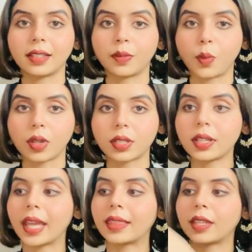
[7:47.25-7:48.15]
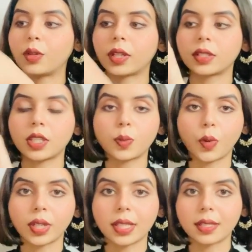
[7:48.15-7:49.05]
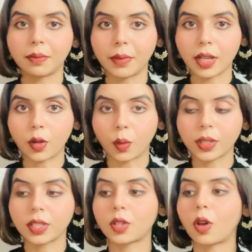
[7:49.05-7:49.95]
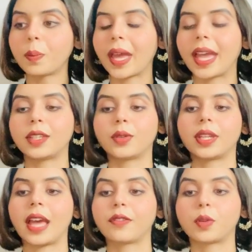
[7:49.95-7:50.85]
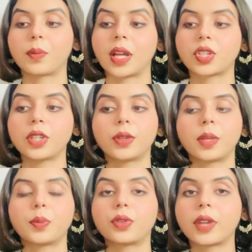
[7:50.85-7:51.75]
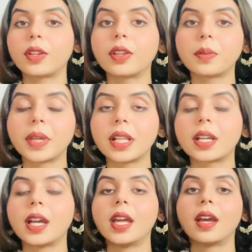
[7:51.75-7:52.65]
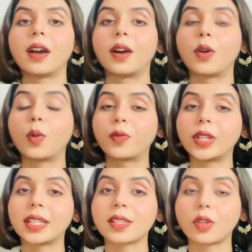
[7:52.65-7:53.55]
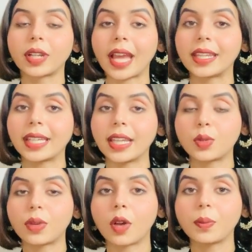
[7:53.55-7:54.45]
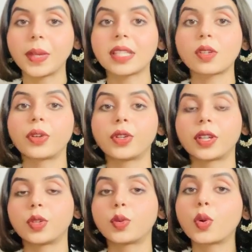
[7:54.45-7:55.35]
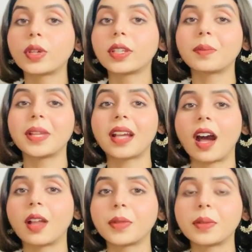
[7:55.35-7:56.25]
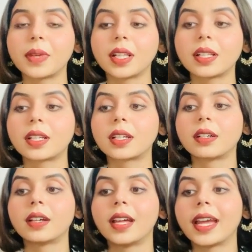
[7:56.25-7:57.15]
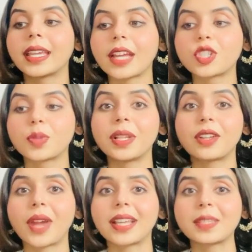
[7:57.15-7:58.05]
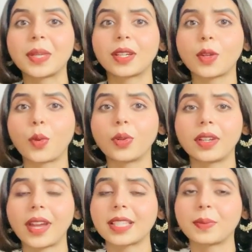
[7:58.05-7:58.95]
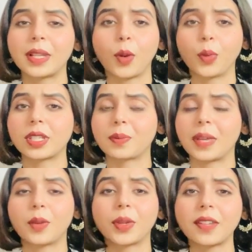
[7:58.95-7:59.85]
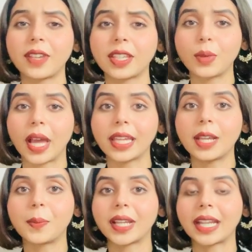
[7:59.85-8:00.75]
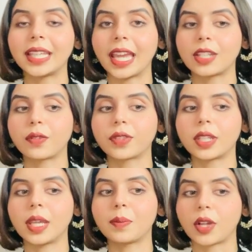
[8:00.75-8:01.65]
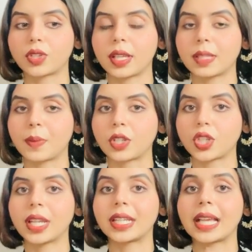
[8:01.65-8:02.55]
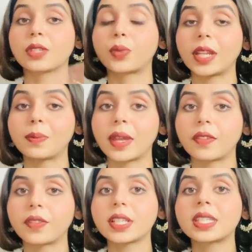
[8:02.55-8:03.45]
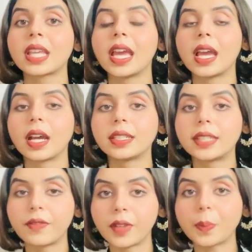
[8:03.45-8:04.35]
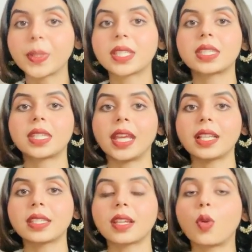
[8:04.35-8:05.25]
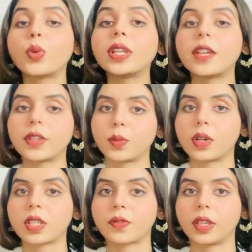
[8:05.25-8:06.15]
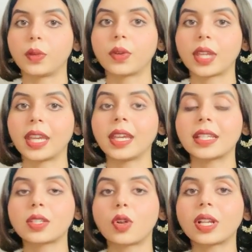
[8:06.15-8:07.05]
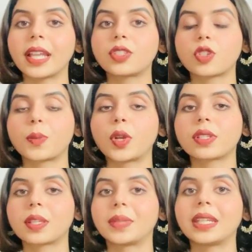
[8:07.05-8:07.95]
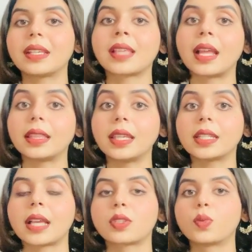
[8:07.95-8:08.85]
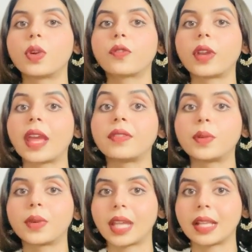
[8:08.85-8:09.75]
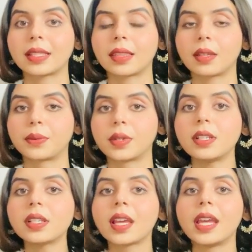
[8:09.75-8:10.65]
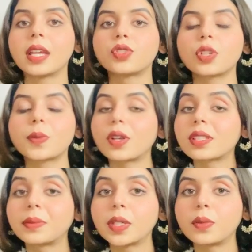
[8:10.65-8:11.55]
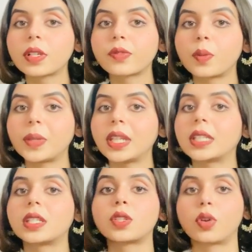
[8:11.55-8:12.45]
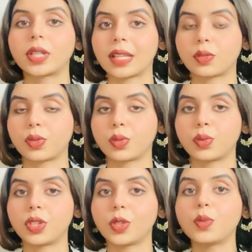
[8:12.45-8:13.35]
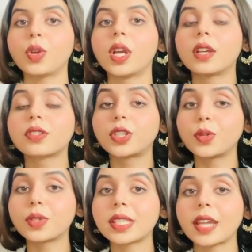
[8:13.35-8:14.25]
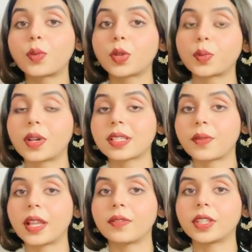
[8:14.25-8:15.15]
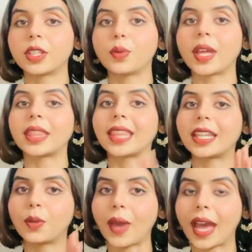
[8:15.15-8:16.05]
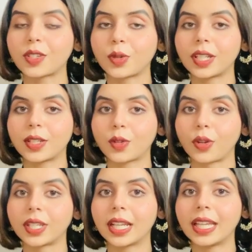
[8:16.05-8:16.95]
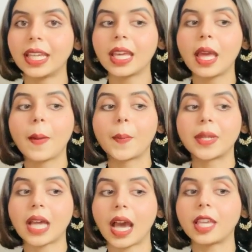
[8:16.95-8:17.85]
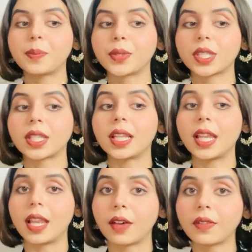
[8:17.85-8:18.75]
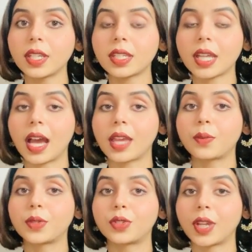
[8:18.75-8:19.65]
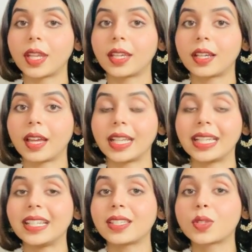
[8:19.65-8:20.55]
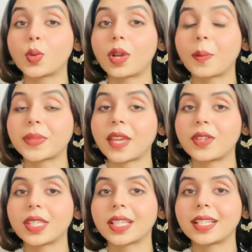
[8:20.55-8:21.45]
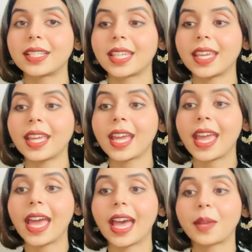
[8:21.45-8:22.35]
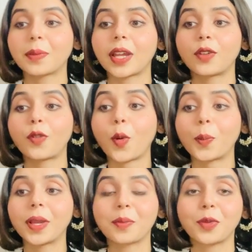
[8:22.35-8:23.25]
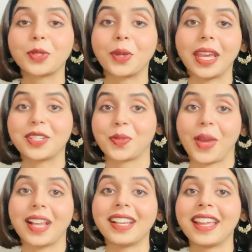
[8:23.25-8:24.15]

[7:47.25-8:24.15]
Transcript: water, and then you can just pour in some milk over the top and you can have your matcha. You can put regular milk, hopefully it is organic A2 cow based, or you can do coconut milk, almond milk, cashew milk, rice milk, oats milk, whatever like. But at the end of the day, matcha is matcha. It has great benefits. Develop its taste only if it works for you, okay? It's not like just because something is healthy, it has to work for everyone else in the world. Just because something works for me, it does not have to suit you. So you decide what works well with you and then you act on it accordingly. But I personally love it. I would drink at least 2 cups every single day, and I'm kind of hoping I'm going to age well,